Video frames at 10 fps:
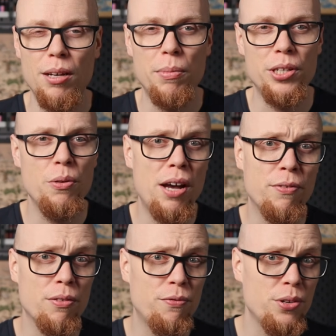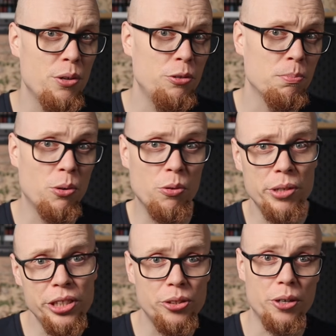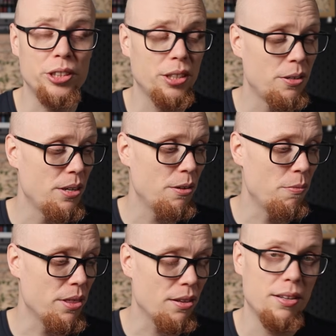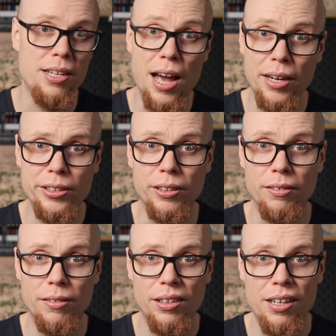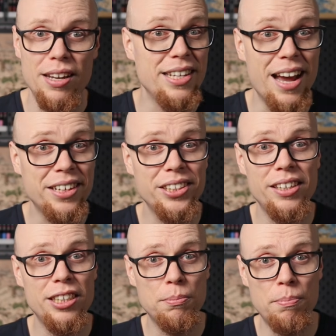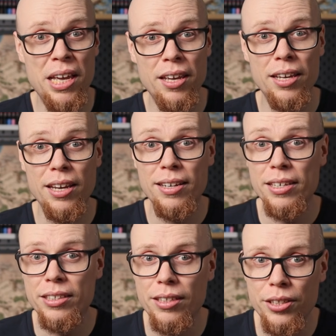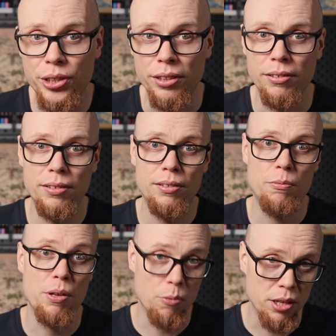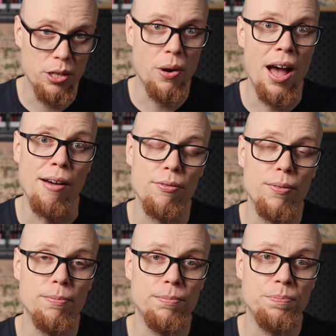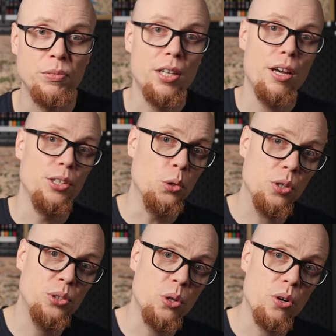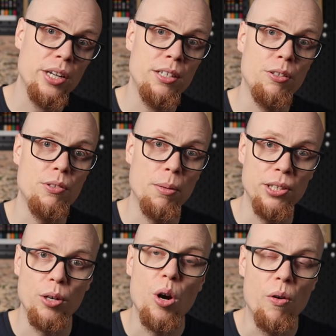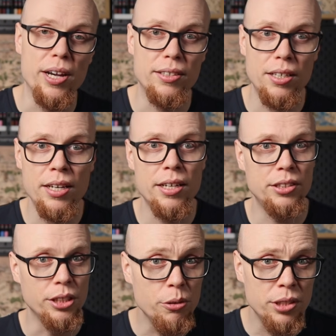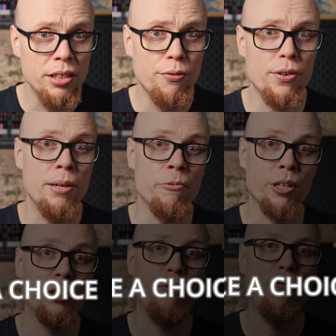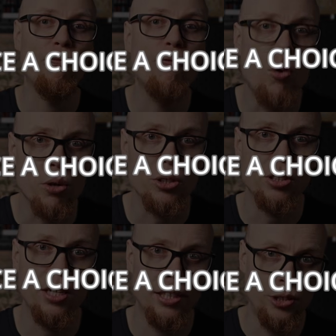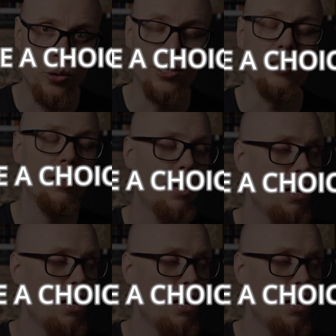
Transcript: But you have confused more research with the action. The action is making a decision with what you have. Your door into WOAC is using the framework to force a choice.